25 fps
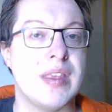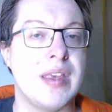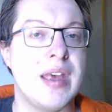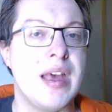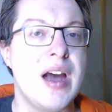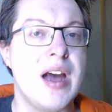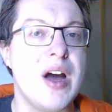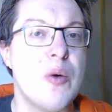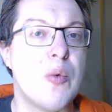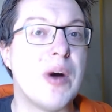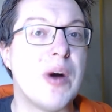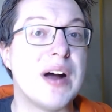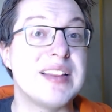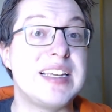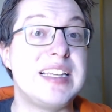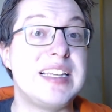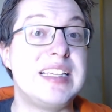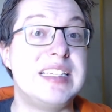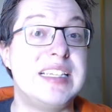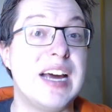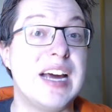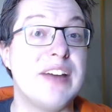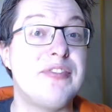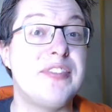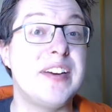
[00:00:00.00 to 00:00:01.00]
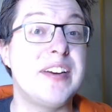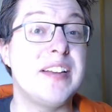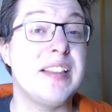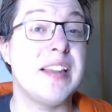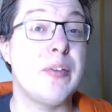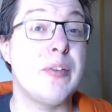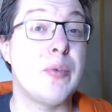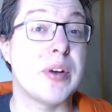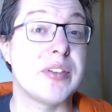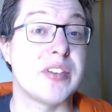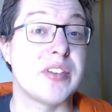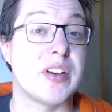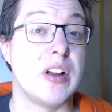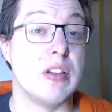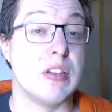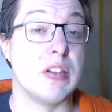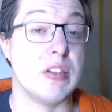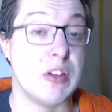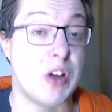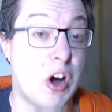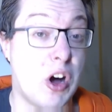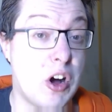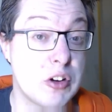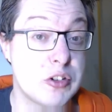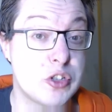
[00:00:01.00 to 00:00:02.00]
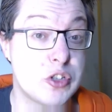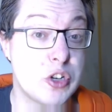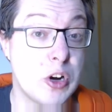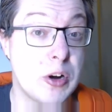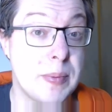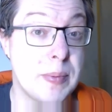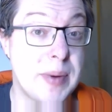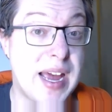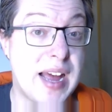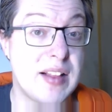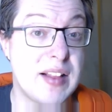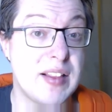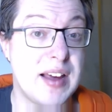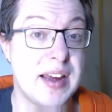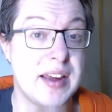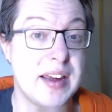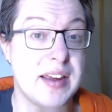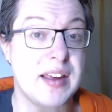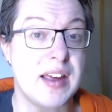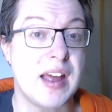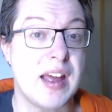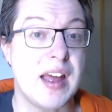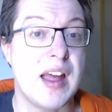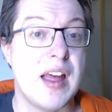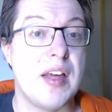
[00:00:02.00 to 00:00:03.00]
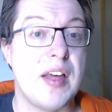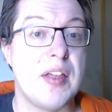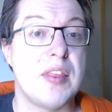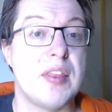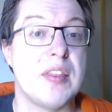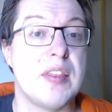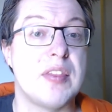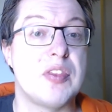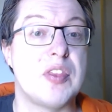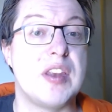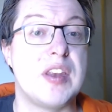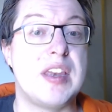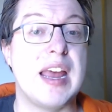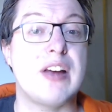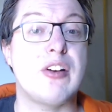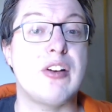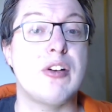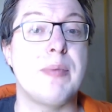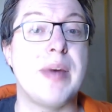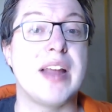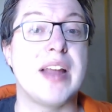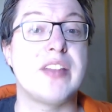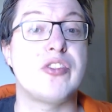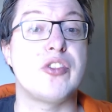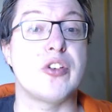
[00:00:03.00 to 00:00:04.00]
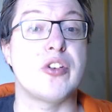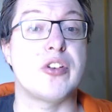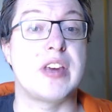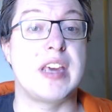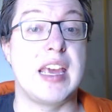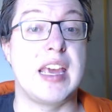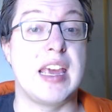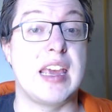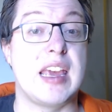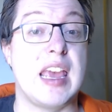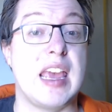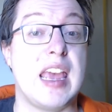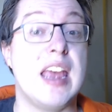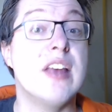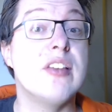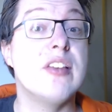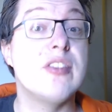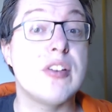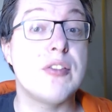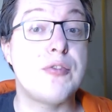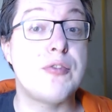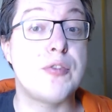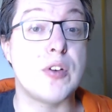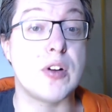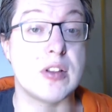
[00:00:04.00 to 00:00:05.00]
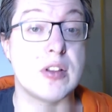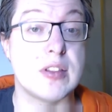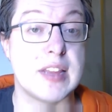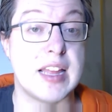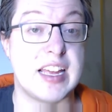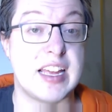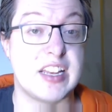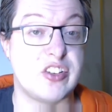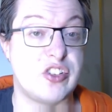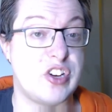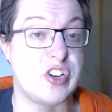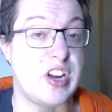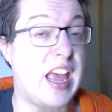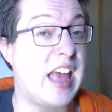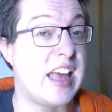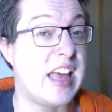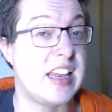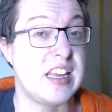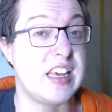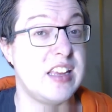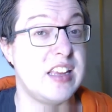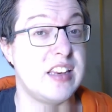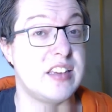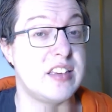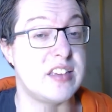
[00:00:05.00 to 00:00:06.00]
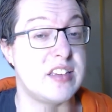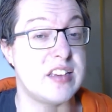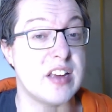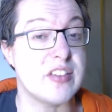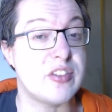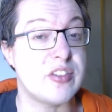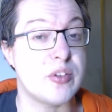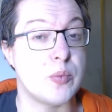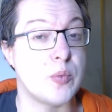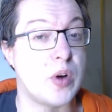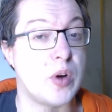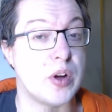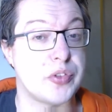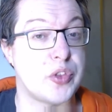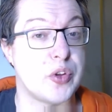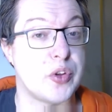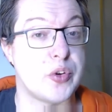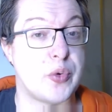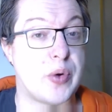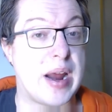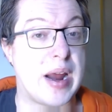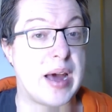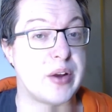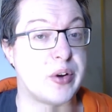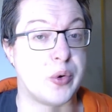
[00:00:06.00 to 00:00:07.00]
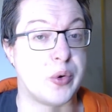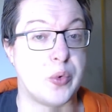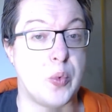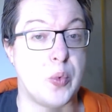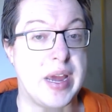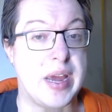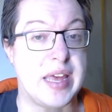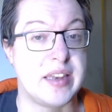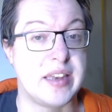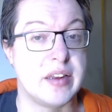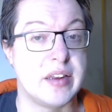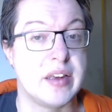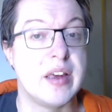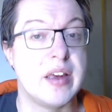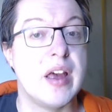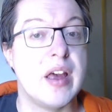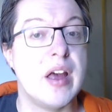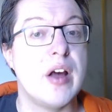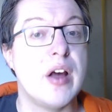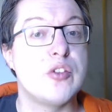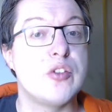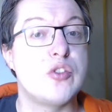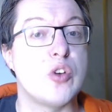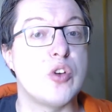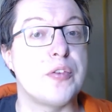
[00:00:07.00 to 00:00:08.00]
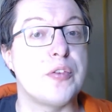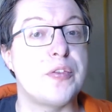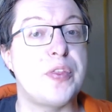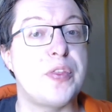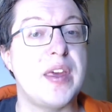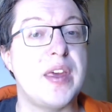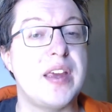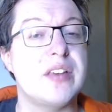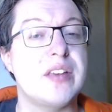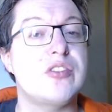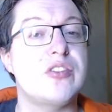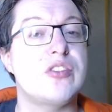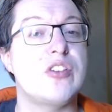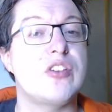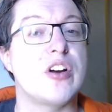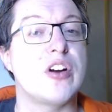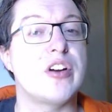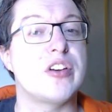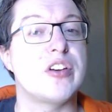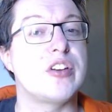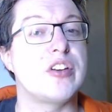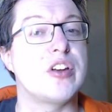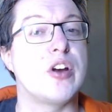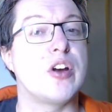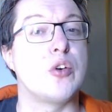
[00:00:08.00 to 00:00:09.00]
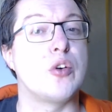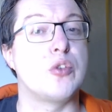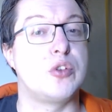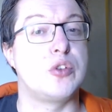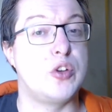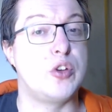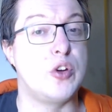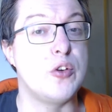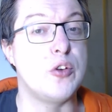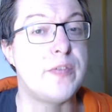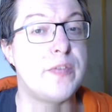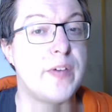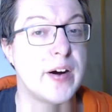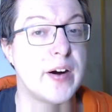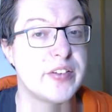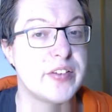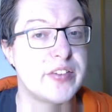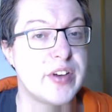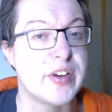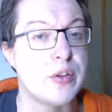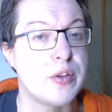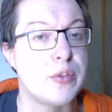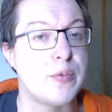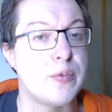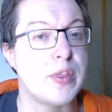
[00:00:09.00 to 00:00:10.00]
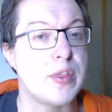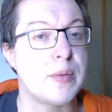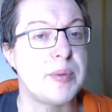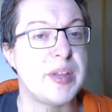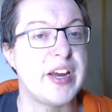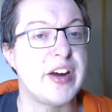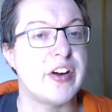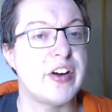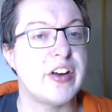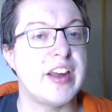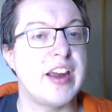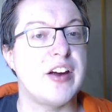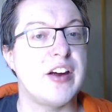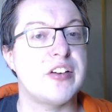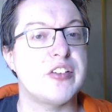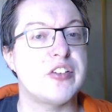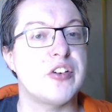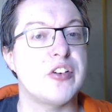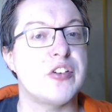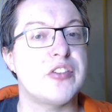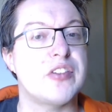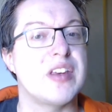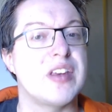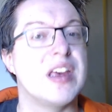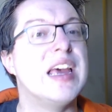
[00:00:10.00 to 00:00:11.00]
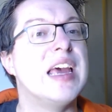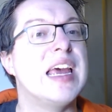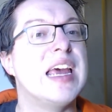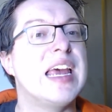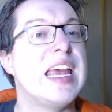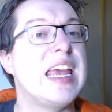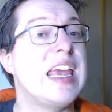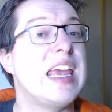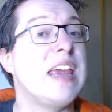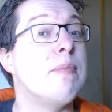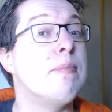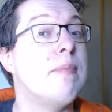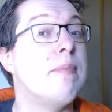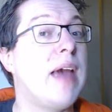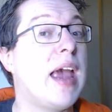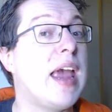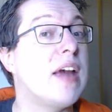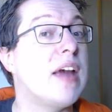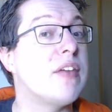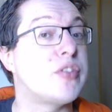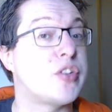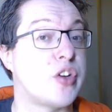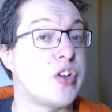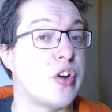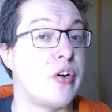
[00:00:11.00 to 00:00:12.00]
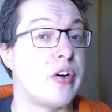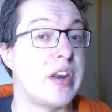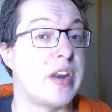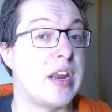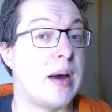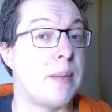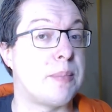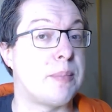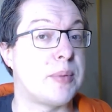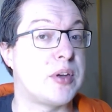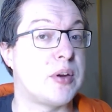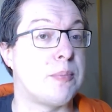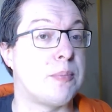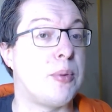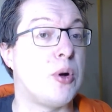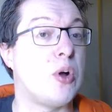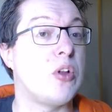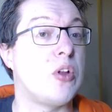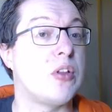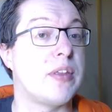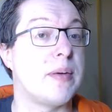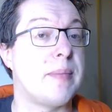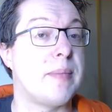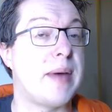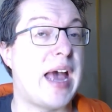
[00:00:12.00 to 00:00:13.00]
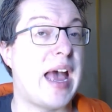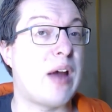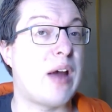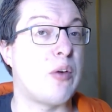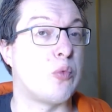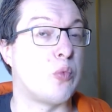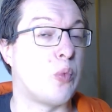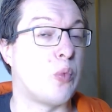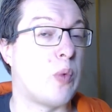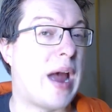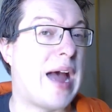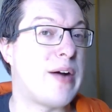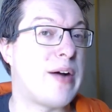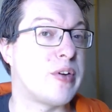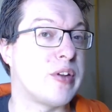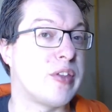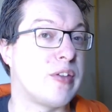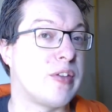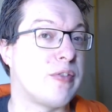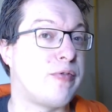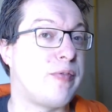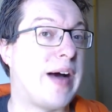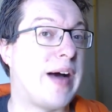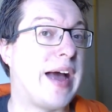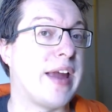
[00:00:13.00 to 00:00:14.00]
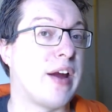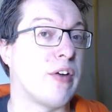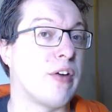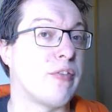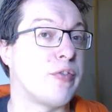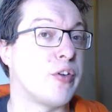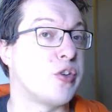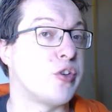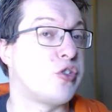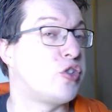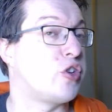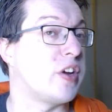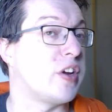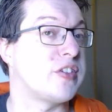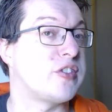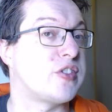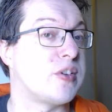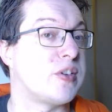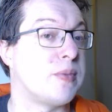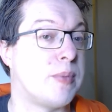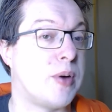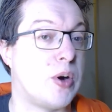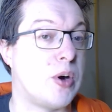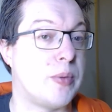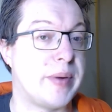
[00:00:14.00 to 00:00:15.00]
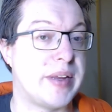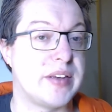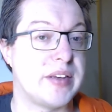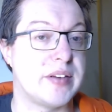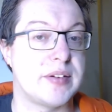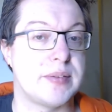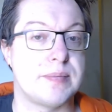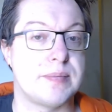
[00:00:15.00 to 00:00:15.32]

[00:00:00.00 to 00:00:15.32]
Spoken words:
While he definitely wasn't a long-term ally, the Necromancer King is a full Lich, and he doesn't want the Drow to win. So if things started to go too far south for the player characters, he may have shown up to pull them out of the fire for just a moment.